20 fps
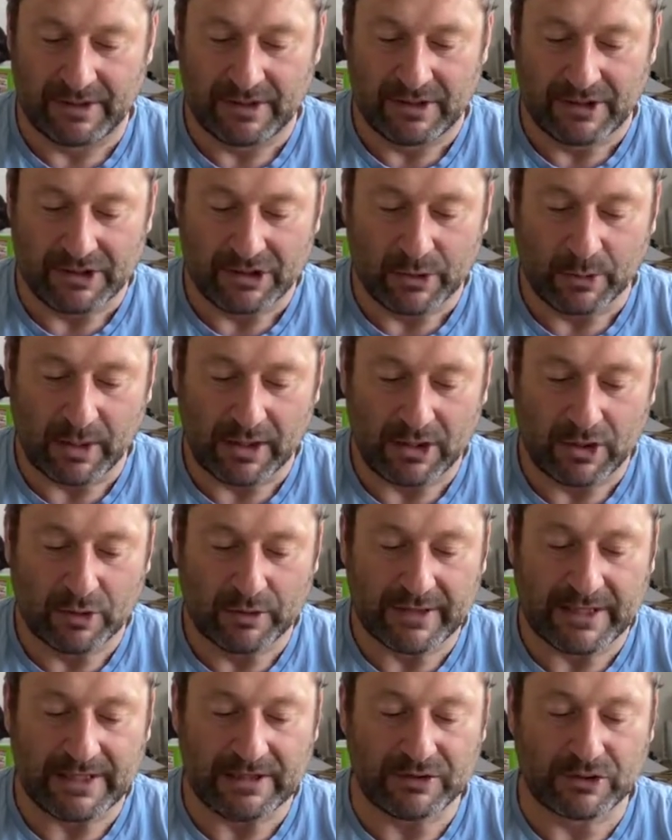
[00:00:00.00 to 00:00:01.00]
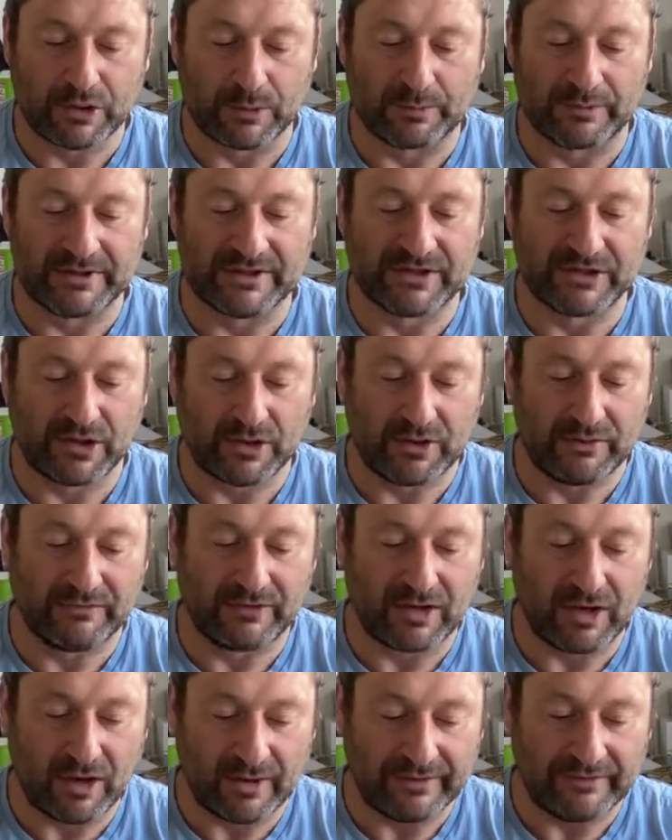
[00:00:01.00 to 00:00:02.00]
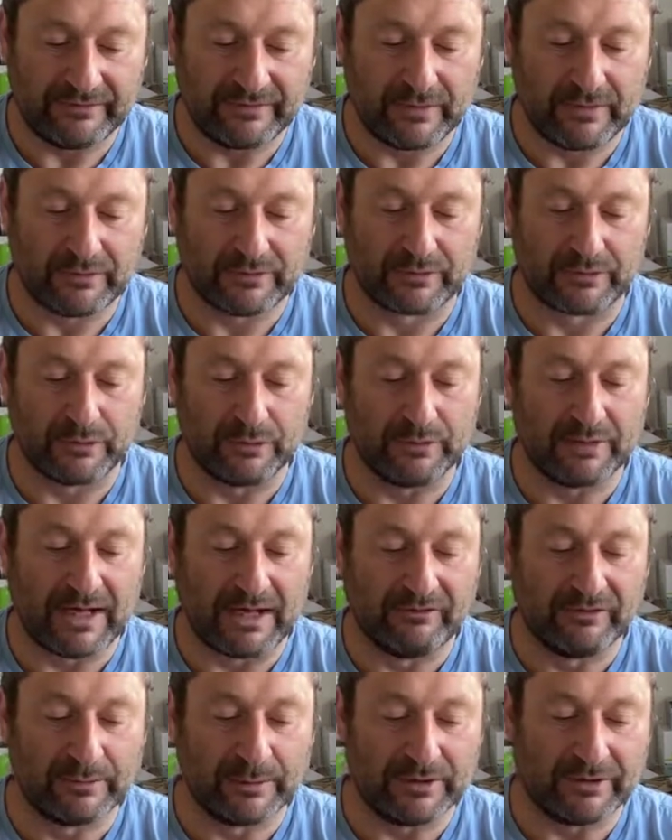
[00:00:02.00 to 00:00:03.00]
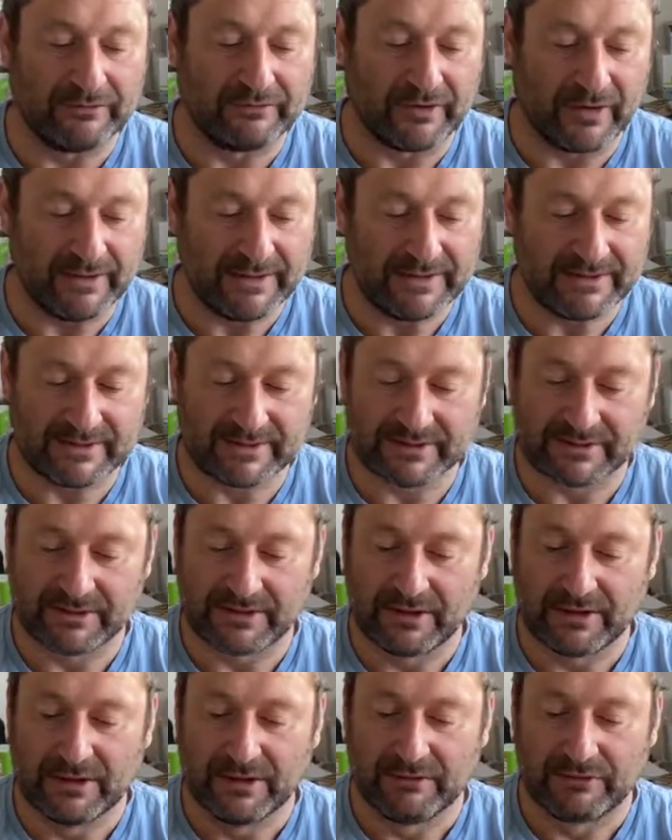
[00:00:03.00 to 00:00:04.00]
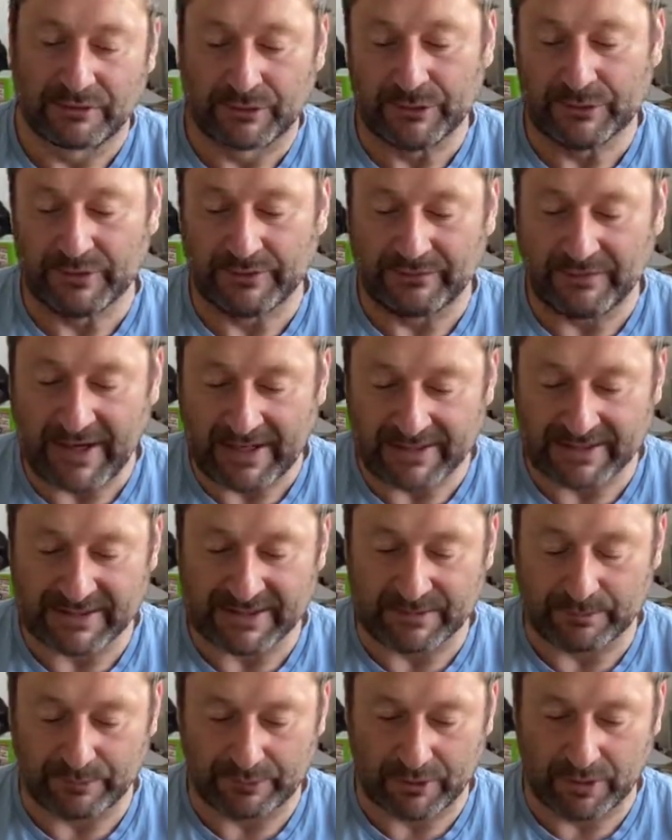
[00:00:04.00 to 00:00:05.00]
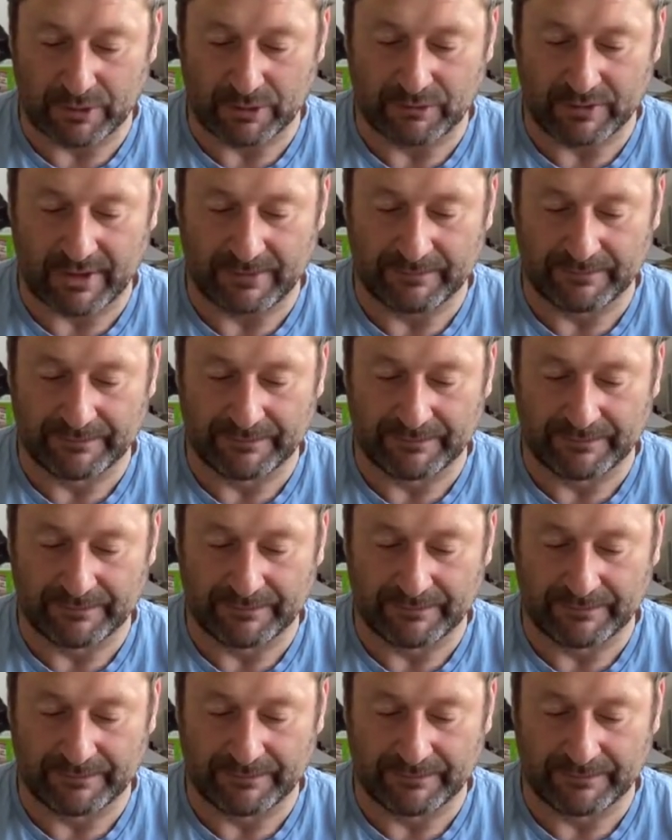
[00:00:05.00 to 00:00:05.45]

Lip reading: You are looking to preserve life through government advice, through the vaccine program,